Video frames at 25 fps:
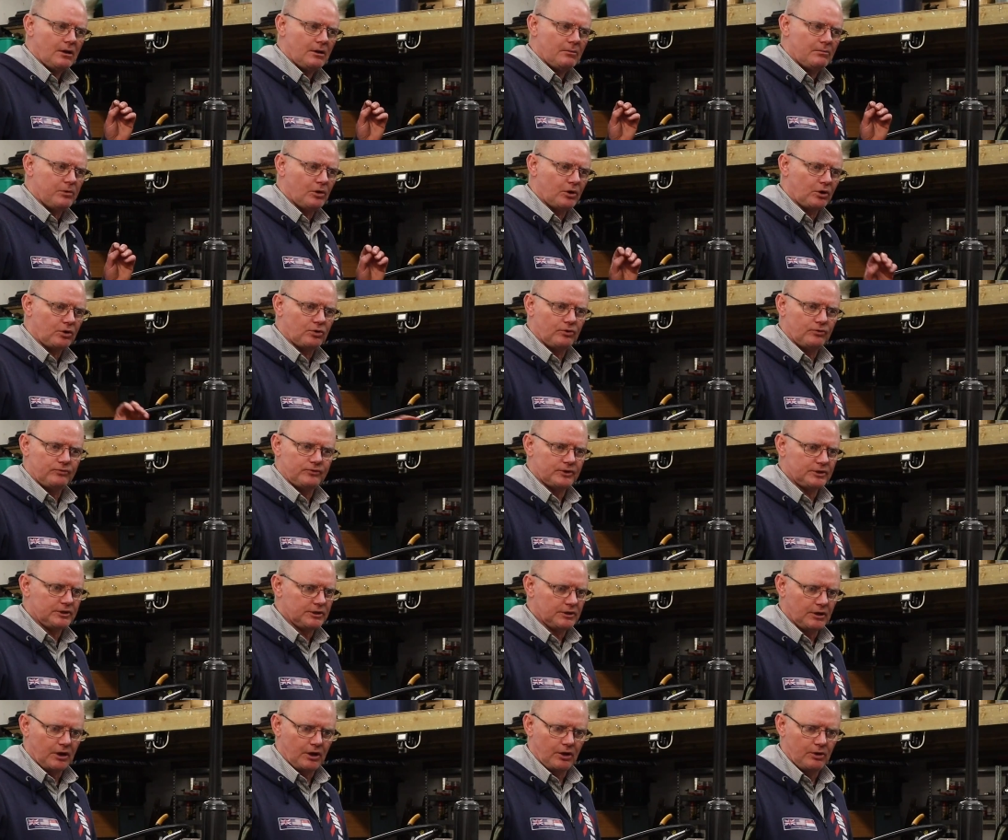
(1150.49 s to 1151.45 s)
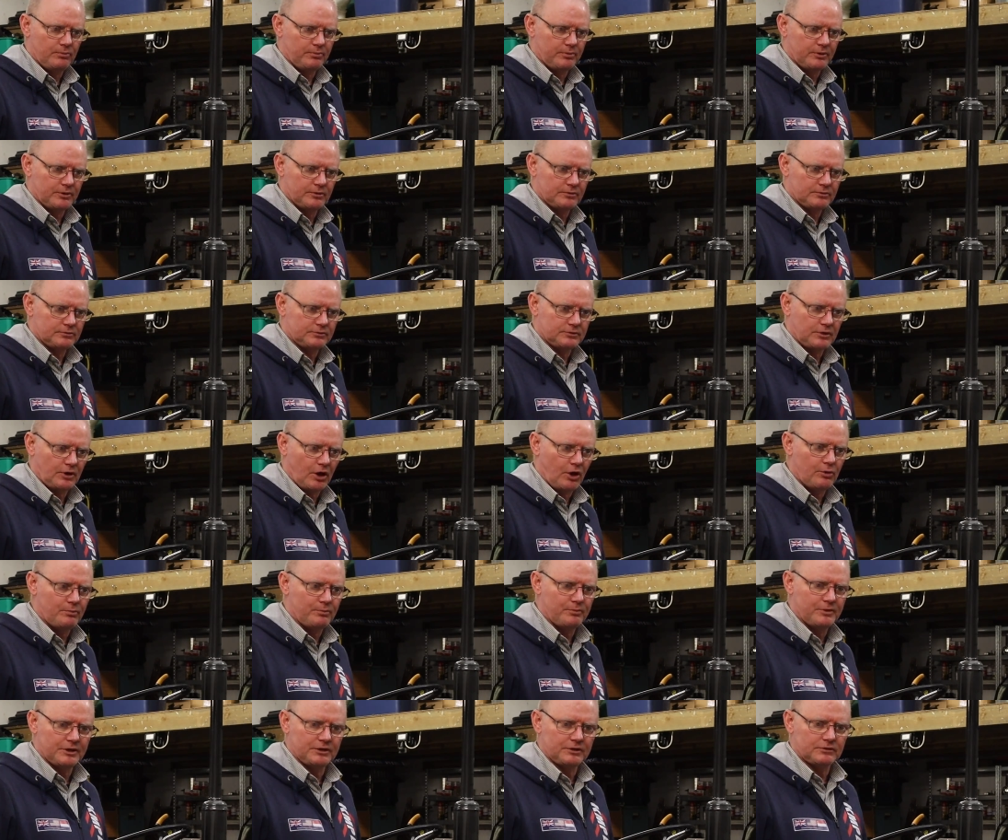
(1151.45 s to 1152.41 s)
Block off any
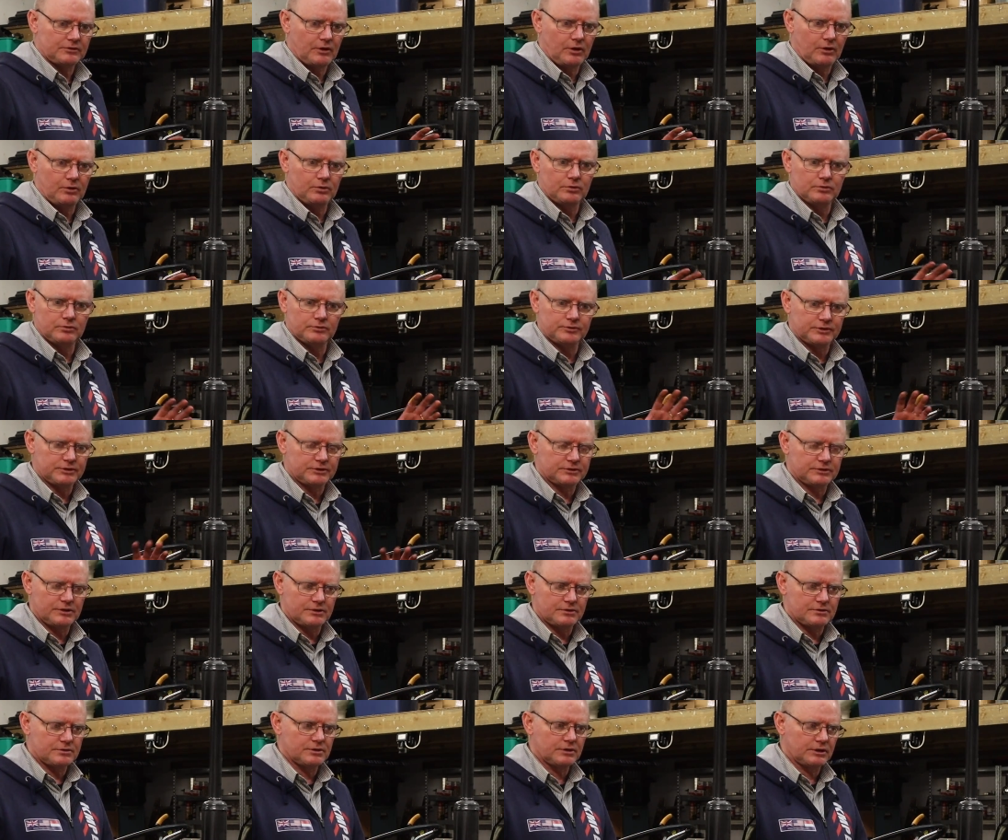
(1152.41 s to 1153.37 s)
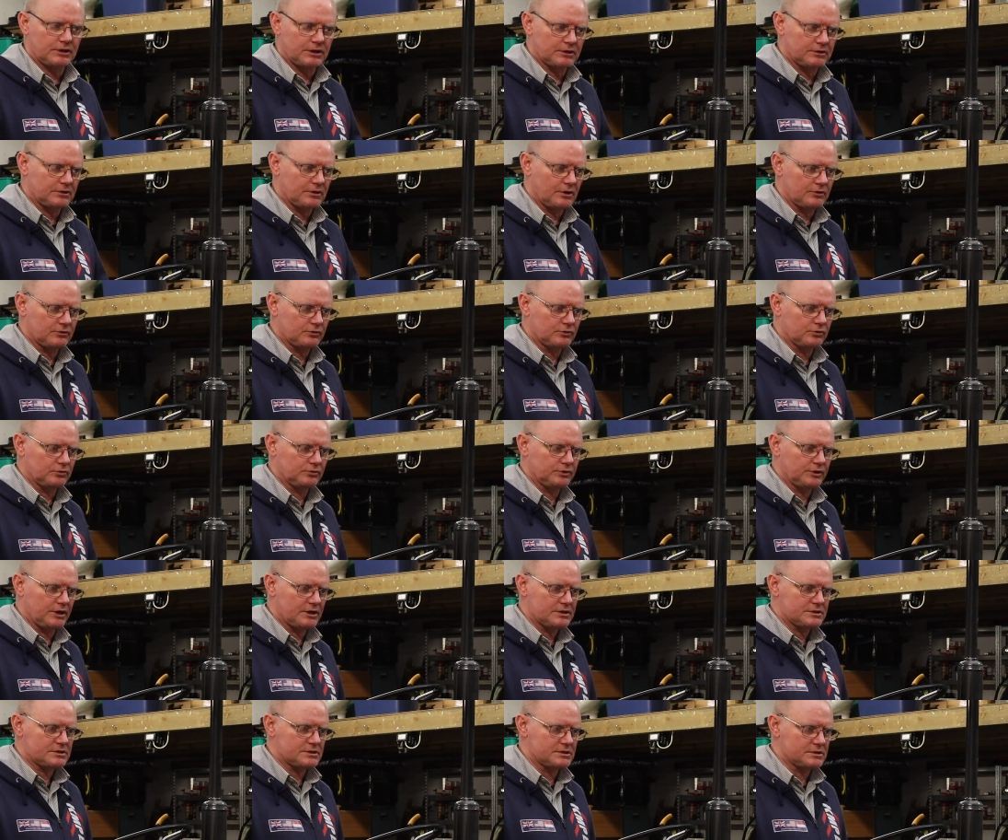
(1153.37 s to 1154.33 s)
openings, holes, etc. Get those all
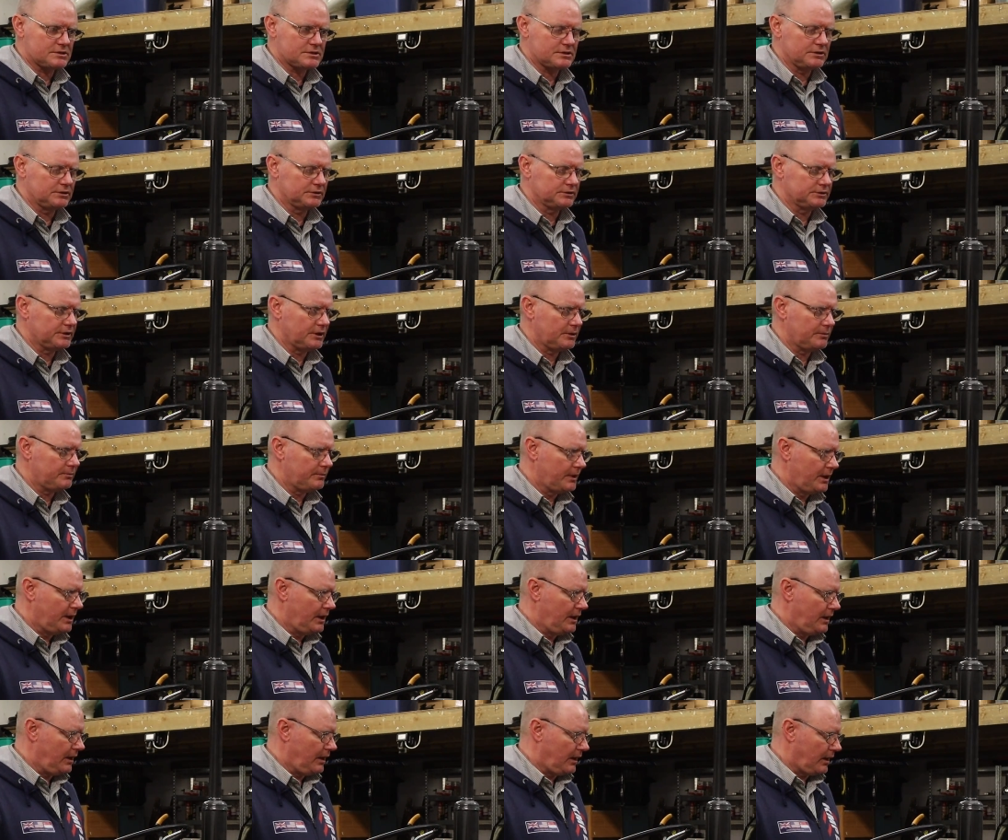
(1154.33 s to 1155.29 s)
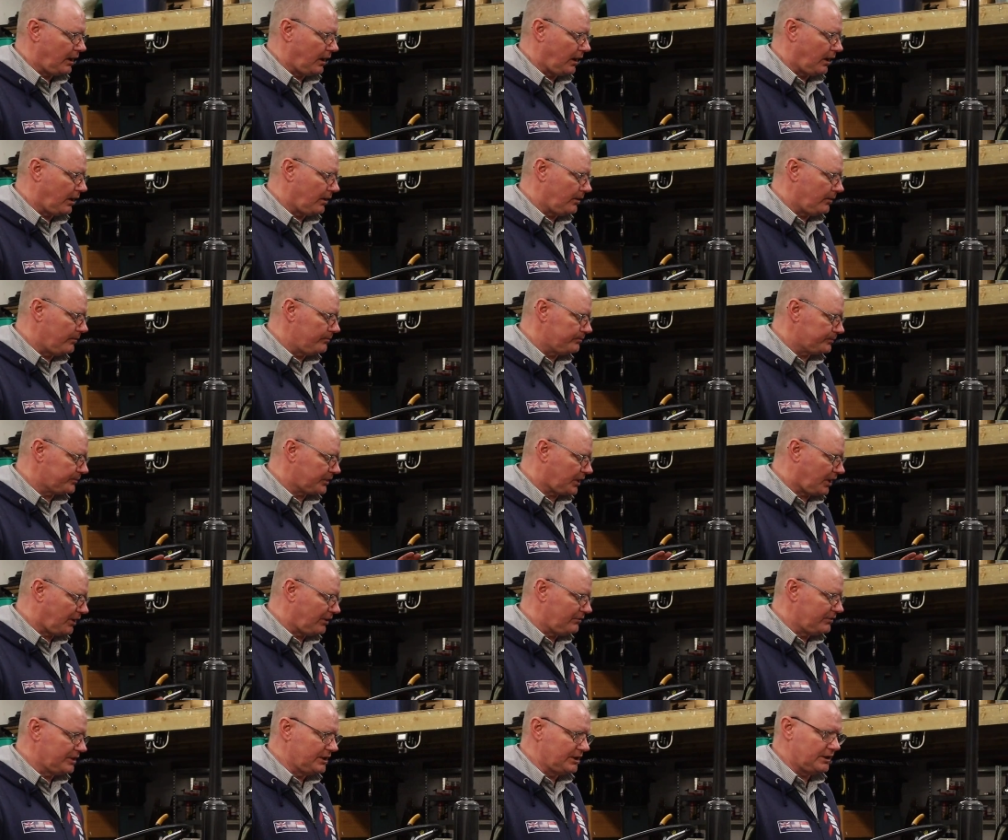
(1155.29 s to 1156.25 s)
nicely sealed up.
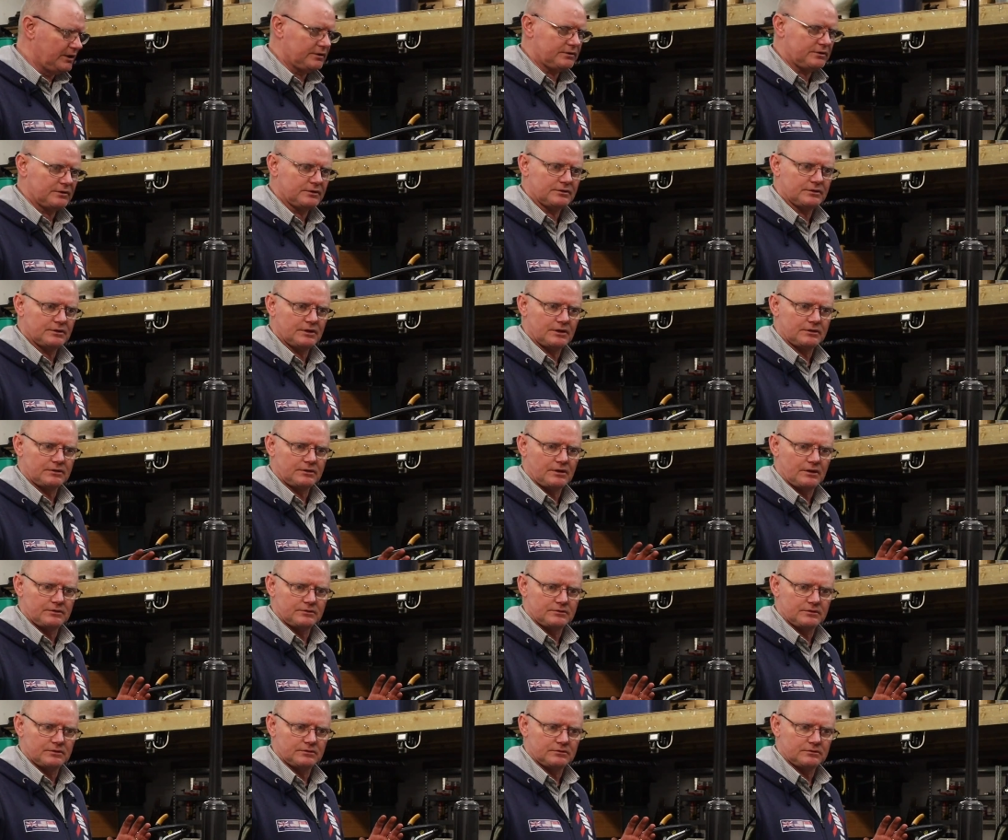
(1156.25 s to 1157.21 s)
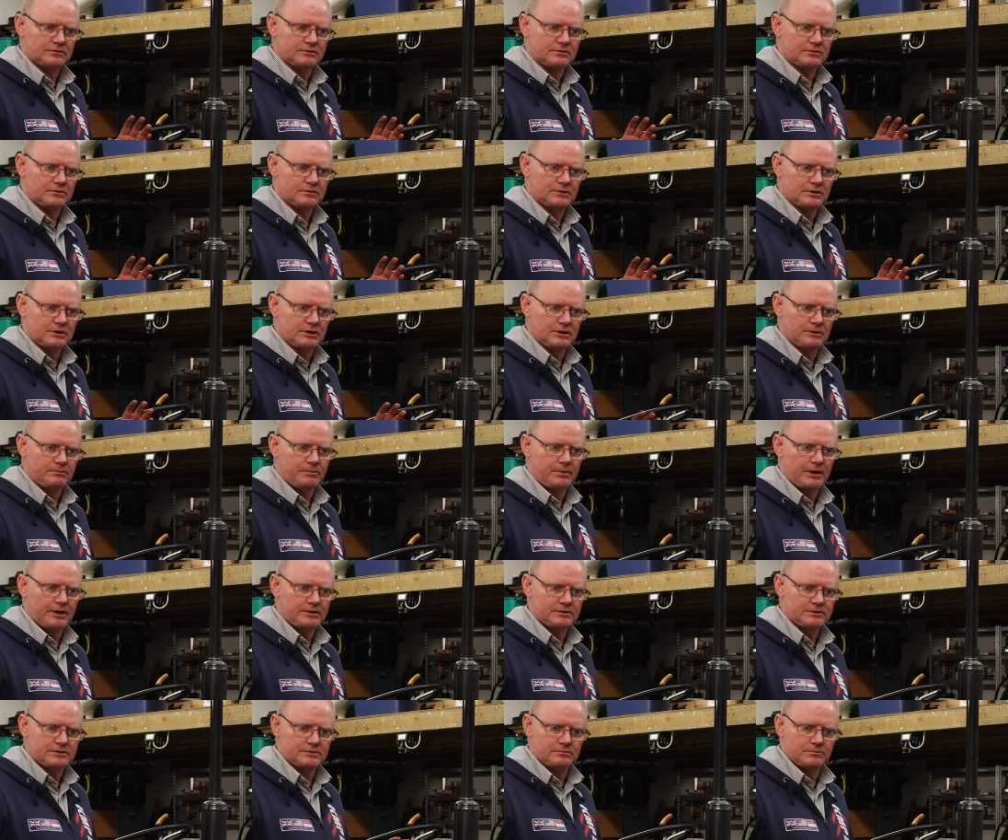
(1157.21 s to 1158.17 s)
Cover anything that doesn't need
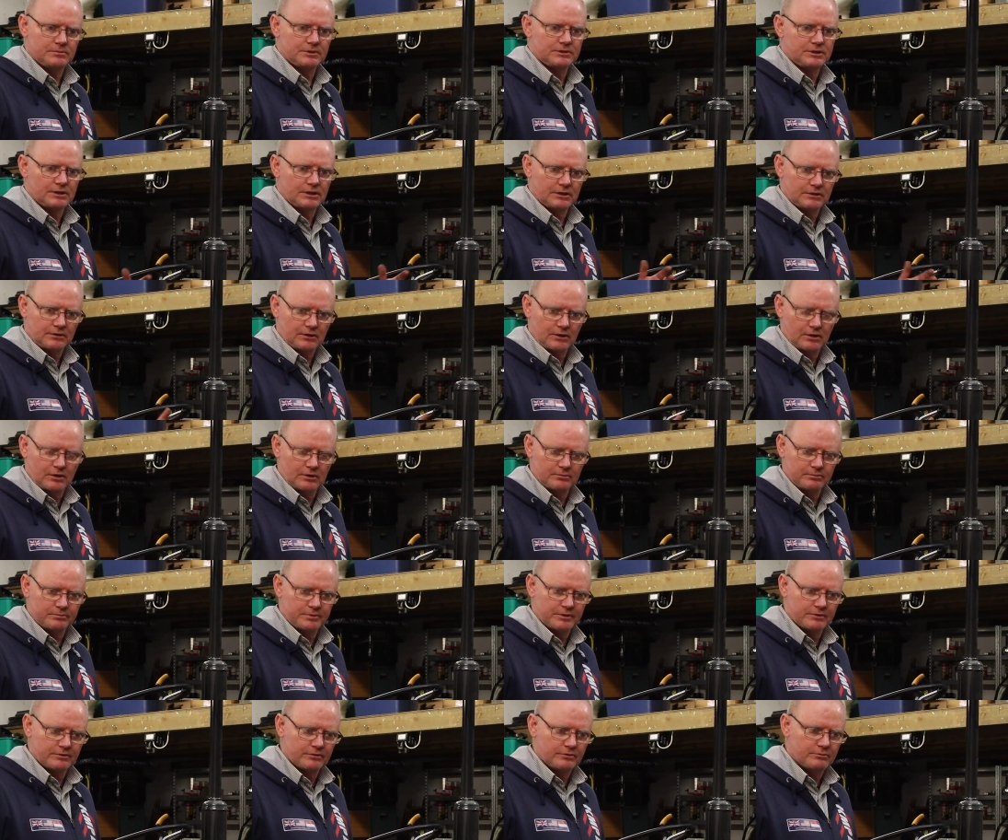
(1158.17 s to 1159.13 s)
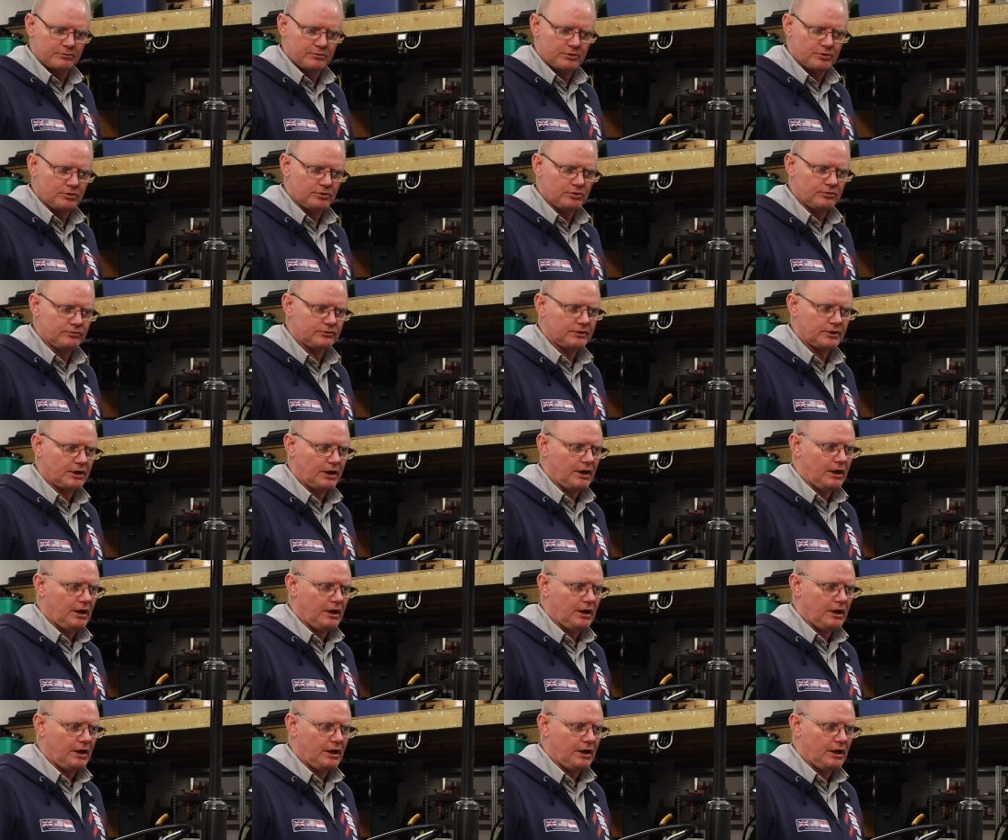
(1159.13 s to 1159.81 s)
painting but that can't be removed.